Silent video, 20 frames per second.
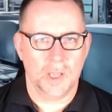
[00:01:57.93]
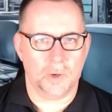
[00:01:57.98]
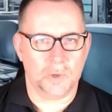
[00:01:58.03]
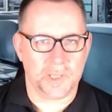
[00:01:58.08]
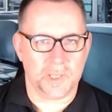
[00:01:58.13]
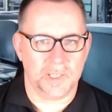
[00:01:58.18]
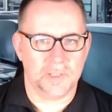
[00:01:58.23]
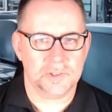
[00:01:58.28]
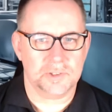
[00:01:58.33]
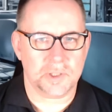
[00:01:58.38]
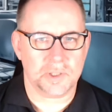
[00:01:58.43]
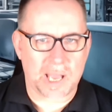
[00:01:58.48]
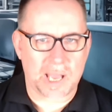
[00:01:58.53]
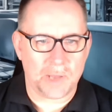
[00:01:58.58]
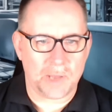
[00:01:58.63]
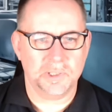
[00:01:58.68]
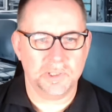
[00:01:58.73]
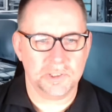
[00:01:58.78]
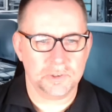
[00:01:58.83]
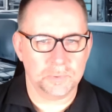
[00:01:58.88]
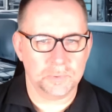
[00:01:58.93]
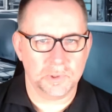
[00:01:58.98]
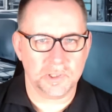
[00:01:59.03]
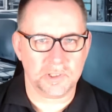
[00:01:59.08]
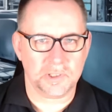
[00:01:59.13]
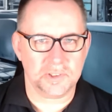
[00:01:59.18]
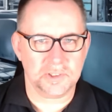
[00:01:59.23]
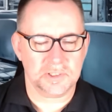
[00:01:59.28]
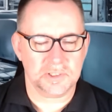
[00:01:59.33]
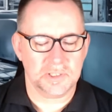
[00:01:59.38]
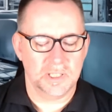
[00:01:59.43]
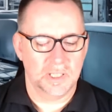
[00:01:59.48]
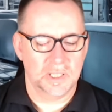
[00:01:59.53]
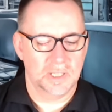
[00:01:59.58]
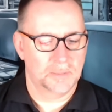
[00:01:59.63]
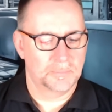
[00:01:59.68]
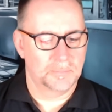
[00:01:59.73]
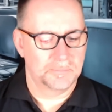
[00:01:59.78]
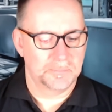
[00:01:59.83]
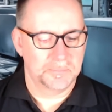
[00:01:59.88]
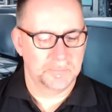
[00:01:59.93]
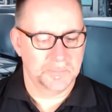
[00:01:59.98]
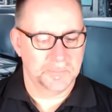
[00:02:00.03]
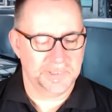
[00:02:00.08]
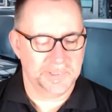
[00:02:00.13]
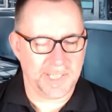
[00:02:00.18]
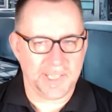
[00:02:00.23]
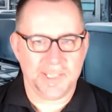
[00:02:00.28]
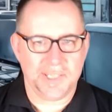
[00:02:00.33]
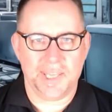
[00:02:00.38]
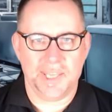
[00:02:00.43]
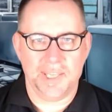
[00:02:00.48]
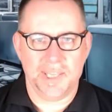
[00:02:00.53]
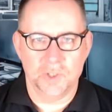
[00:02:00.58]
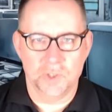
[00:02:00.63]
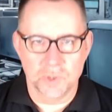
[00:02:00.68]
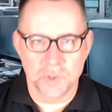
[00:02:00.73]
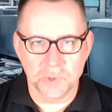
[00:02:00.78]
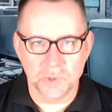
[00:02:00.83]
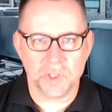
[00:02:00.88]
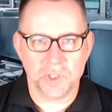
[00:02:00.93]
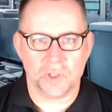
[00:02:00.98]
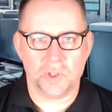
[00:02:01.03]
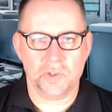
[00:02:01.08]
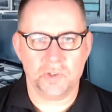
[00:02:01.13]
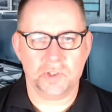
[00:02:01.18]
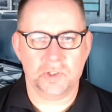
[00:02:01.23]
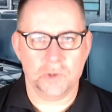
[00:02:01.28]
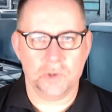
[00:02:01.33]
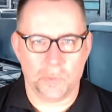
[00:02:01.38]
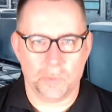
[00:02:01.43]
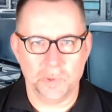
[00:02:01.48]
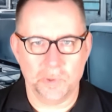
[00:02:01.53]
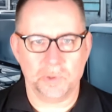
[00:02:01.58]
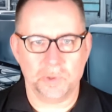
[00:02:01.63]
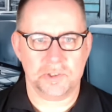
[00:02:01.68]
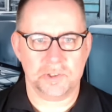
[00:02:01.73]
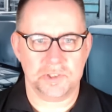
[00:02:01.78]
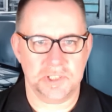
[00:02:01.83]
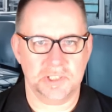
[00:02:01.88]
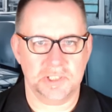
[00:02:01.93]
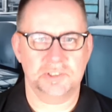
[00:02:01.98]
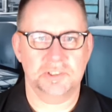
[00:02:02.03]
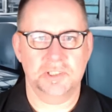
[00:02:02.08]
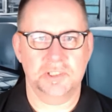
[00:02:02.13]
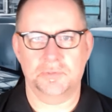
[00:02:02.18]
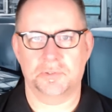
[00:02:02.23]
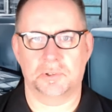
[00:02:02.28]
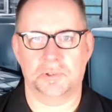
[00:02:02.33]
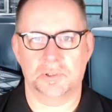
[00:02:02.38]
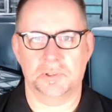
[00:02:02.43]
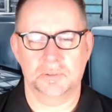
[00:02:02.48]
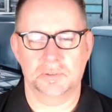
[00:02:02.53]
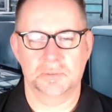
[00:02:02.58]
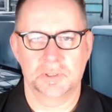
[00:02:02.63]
Okay, so how this works, take a good old Commodore 64.